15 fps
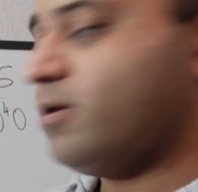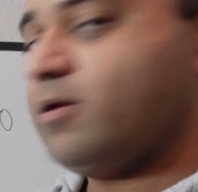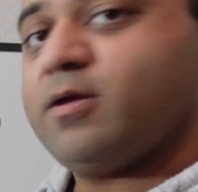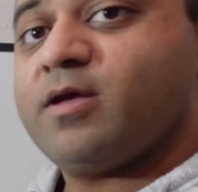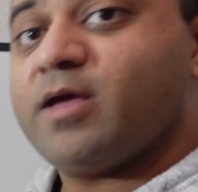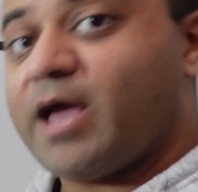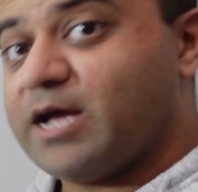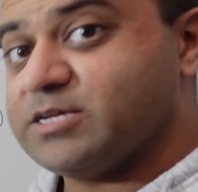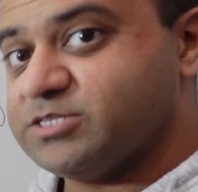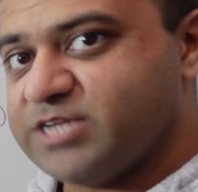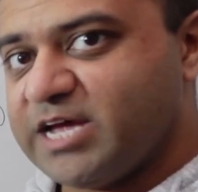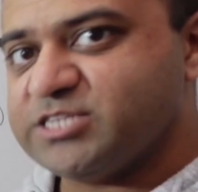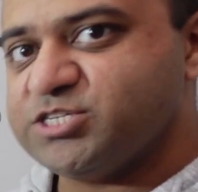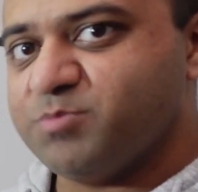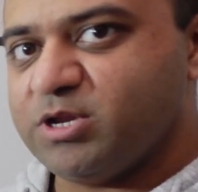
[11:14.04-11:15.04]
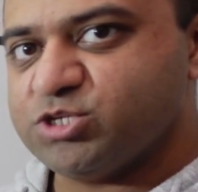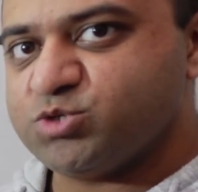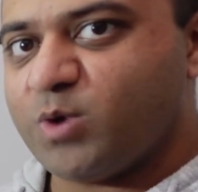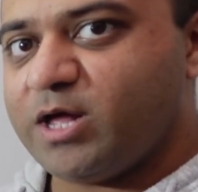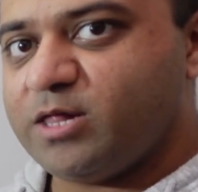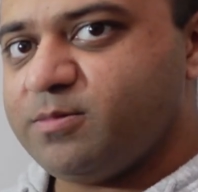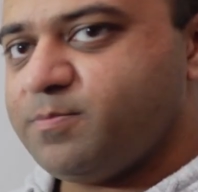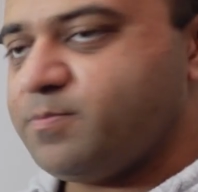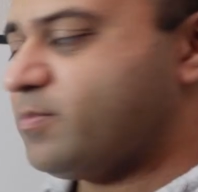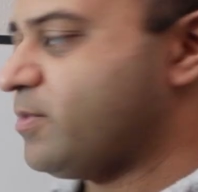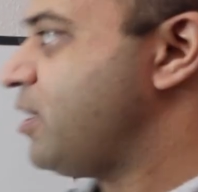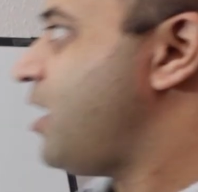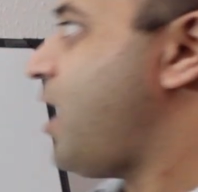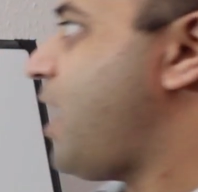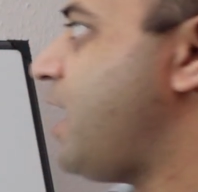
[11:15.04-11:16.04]
as a decimal as well,
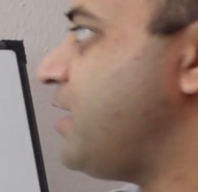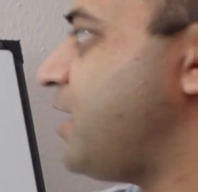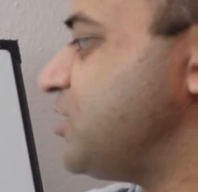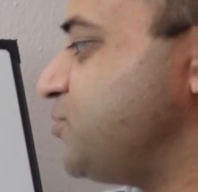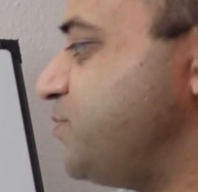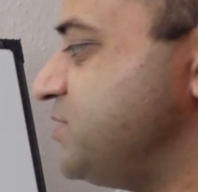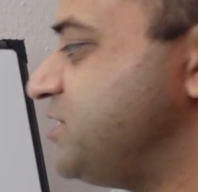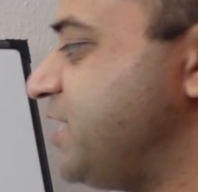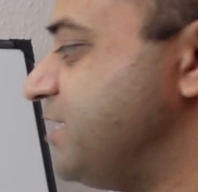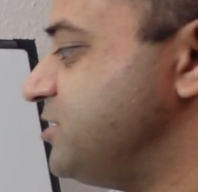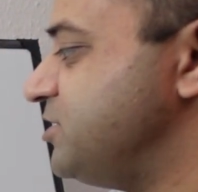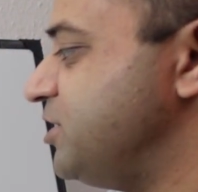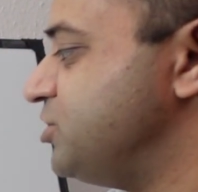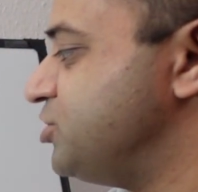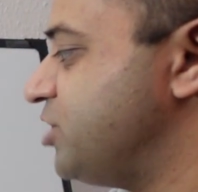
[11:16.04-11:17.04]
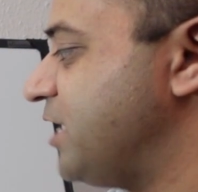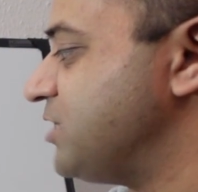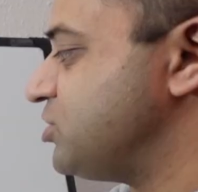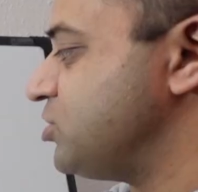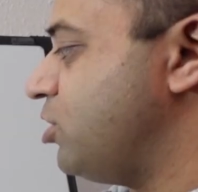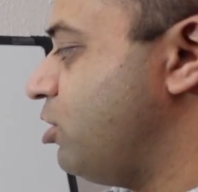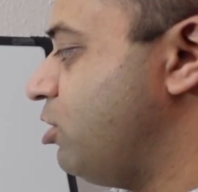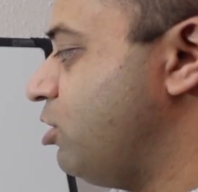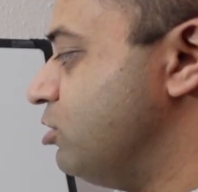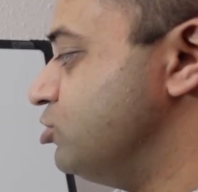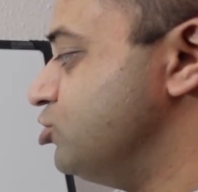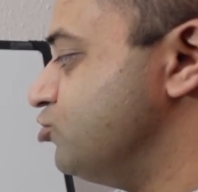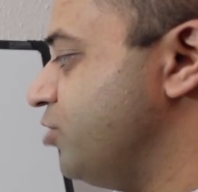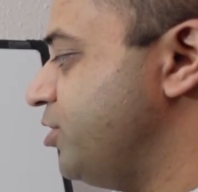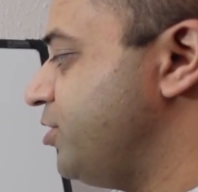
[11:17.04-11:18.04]
and as a percentage that's
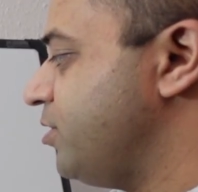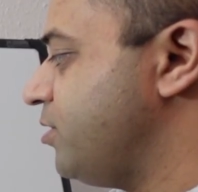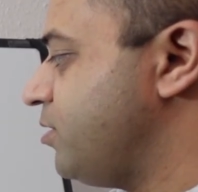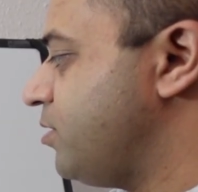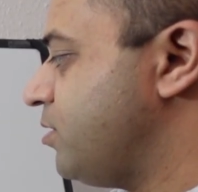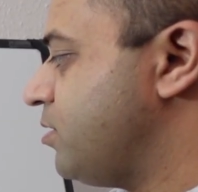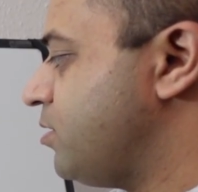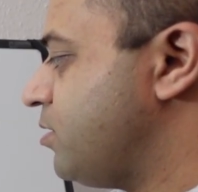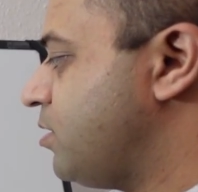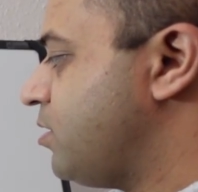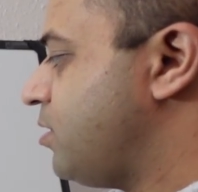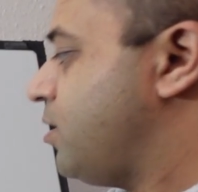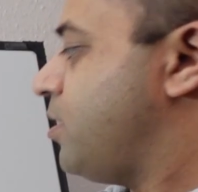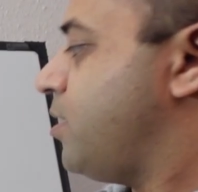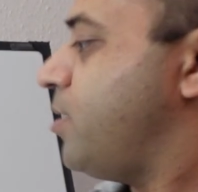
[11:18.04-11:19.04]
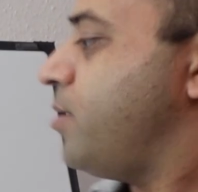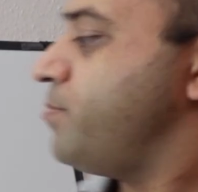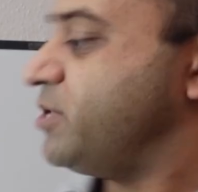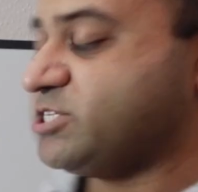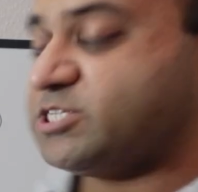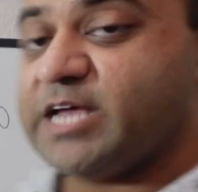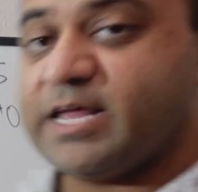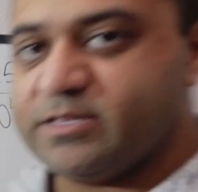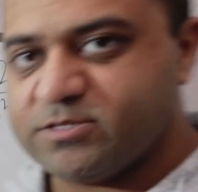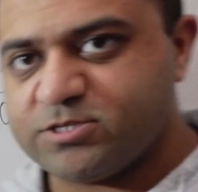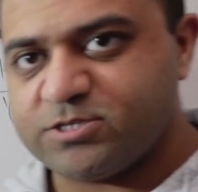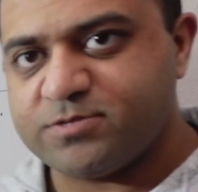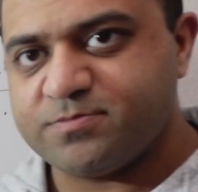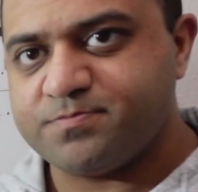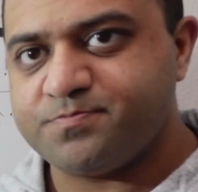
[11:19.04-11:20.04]
100%.
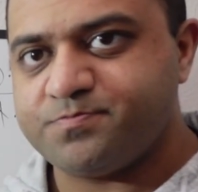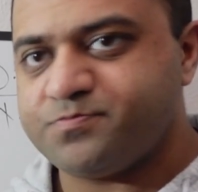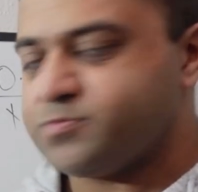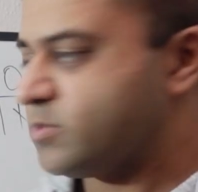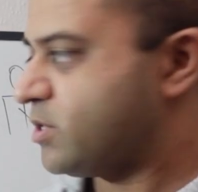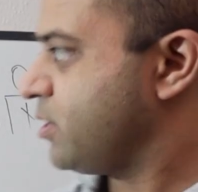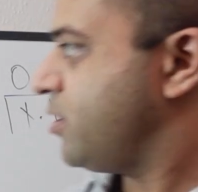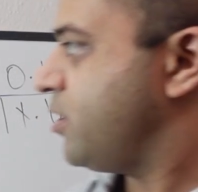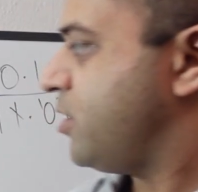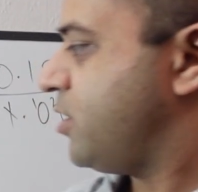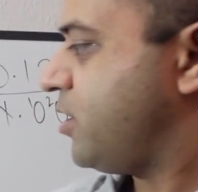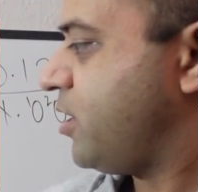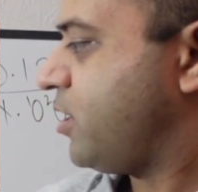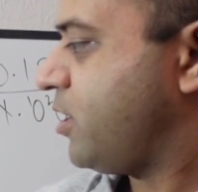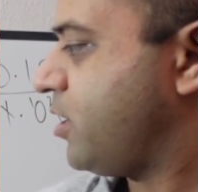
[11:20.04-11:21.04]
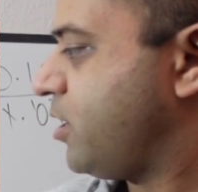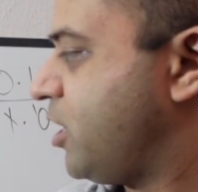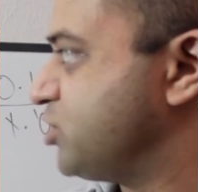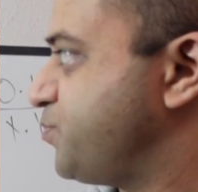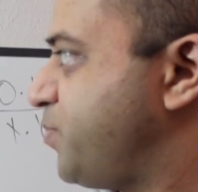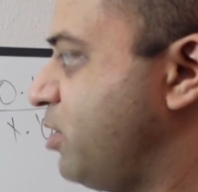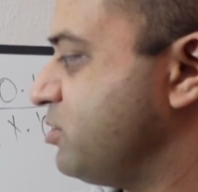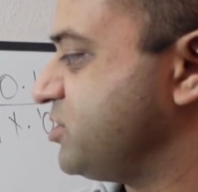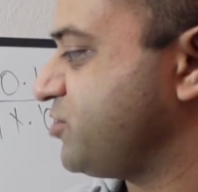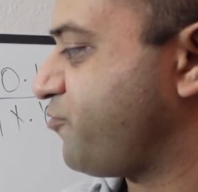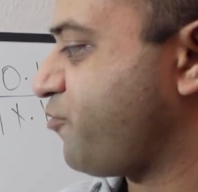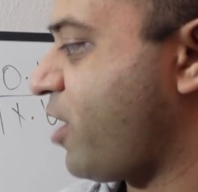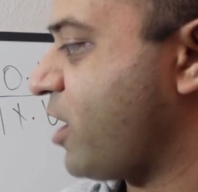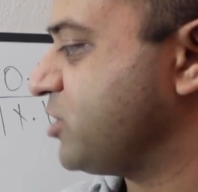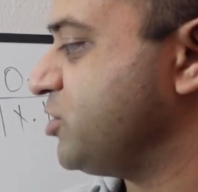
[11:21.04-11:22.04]
I suppose as a
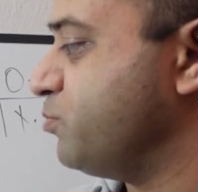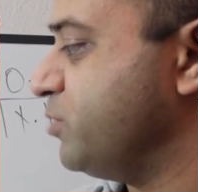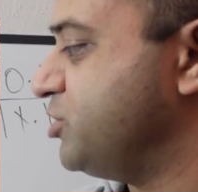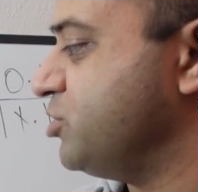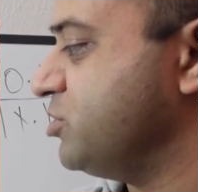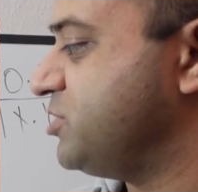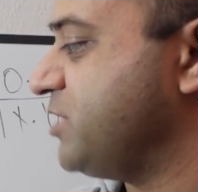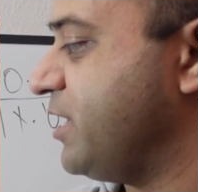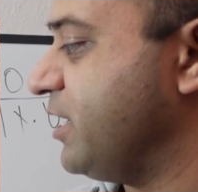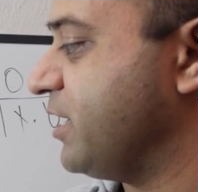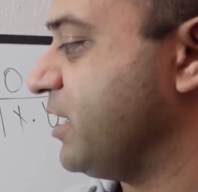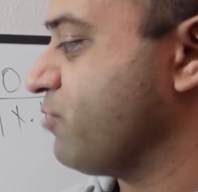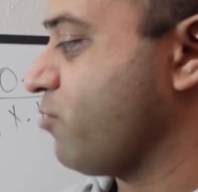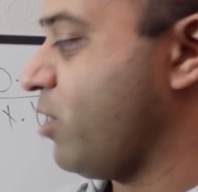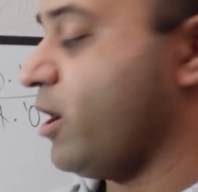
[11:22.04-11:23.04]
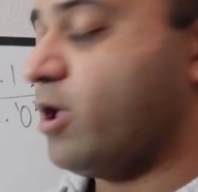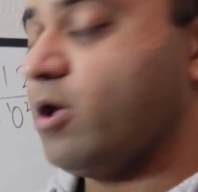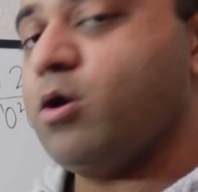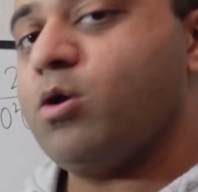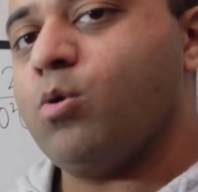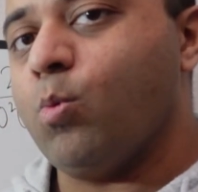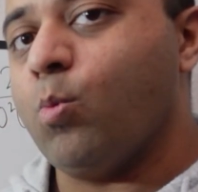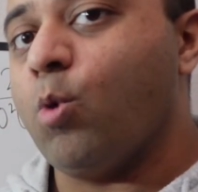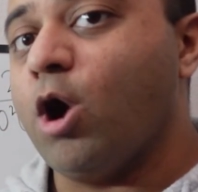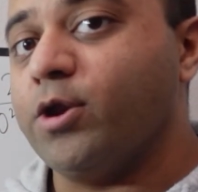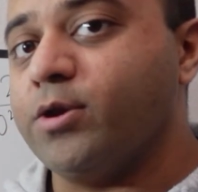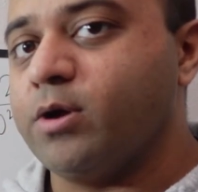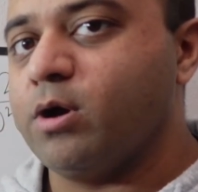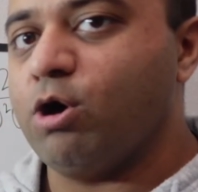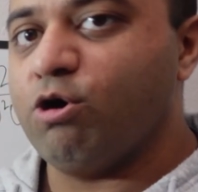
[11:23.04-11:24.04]
fraction we should technically write
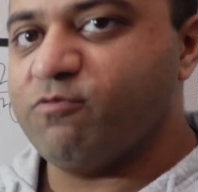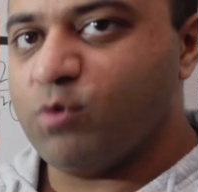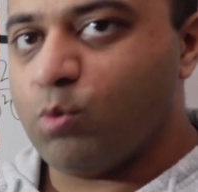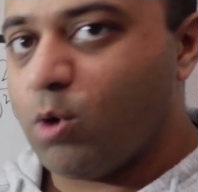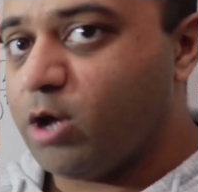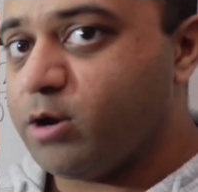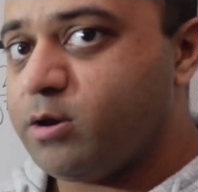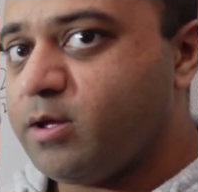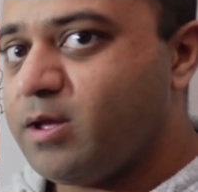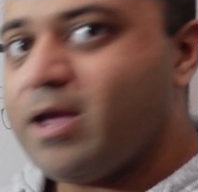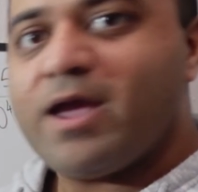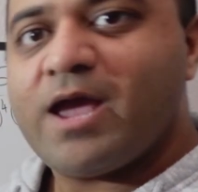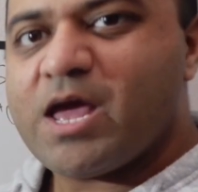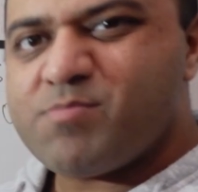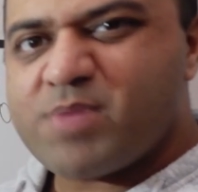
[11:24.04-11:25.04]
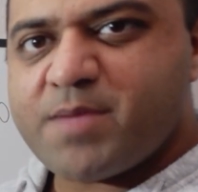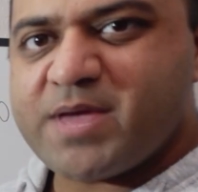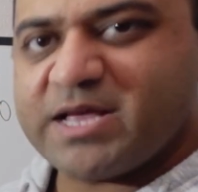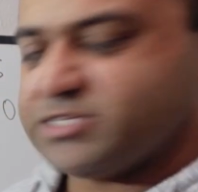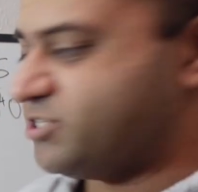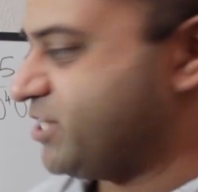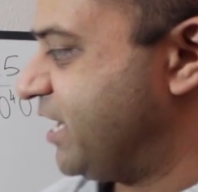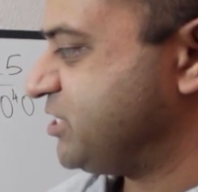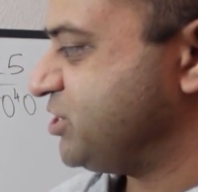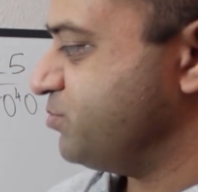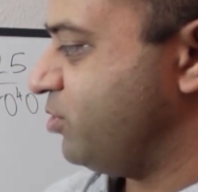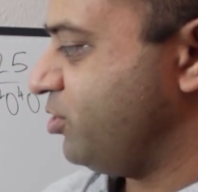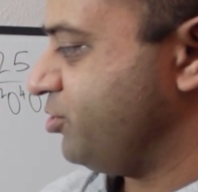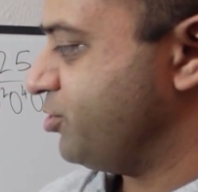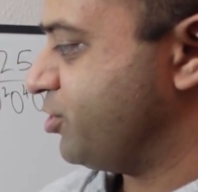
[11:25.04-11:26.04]
1/1, and maybe as a decimal
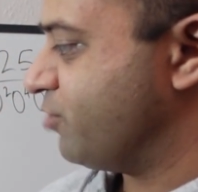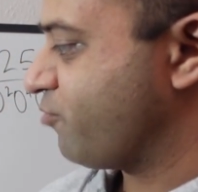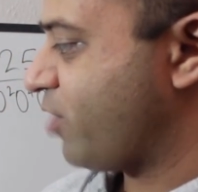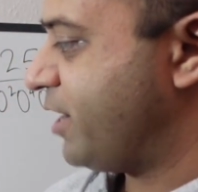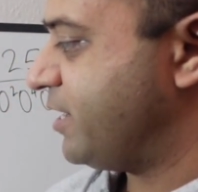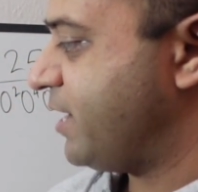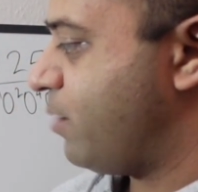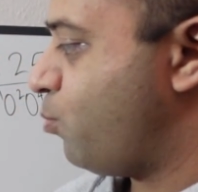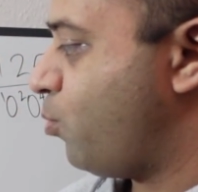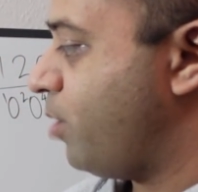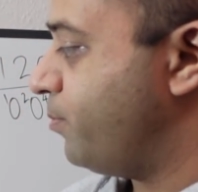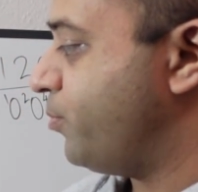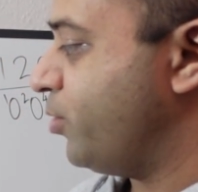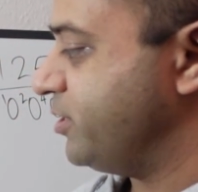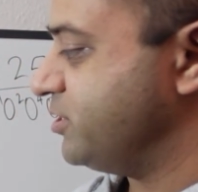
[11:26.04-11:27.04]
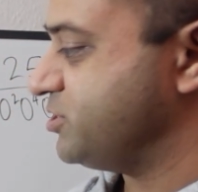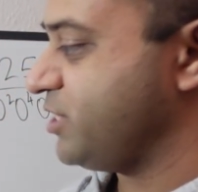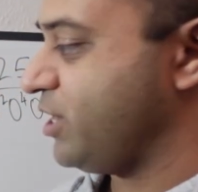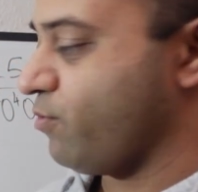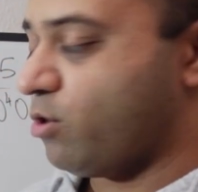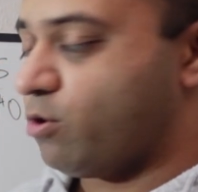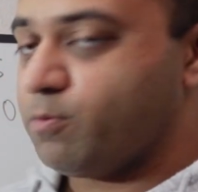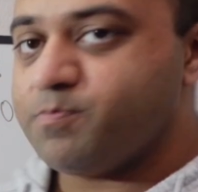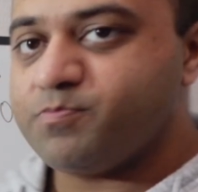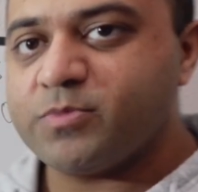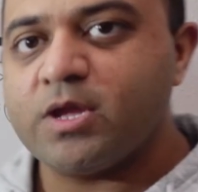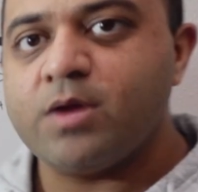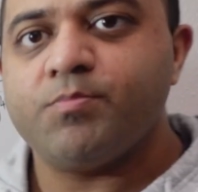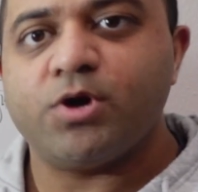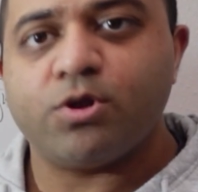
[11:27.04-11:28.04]
you can write down 1.0.
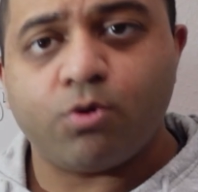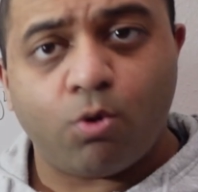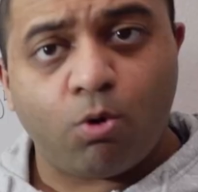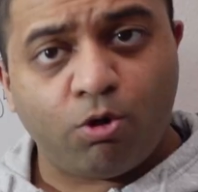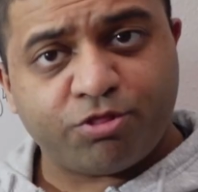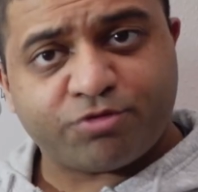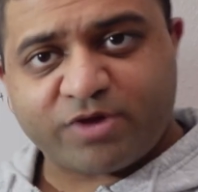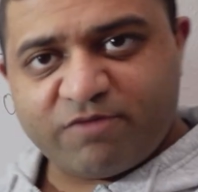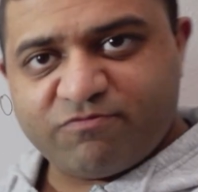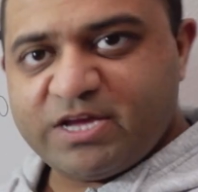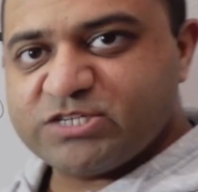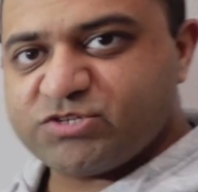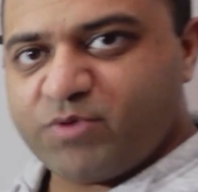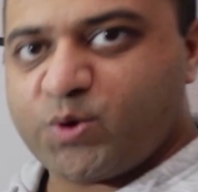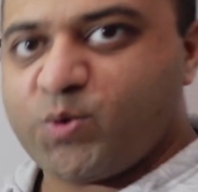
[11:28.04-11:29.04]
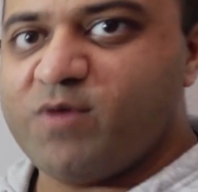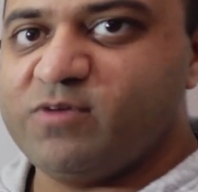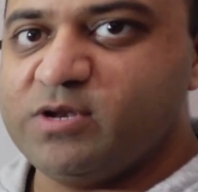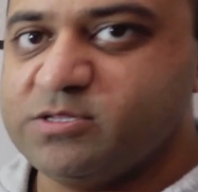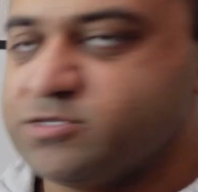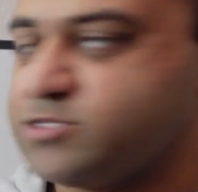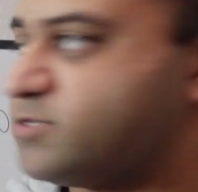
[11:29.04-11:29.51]
But all three of these are equivalent.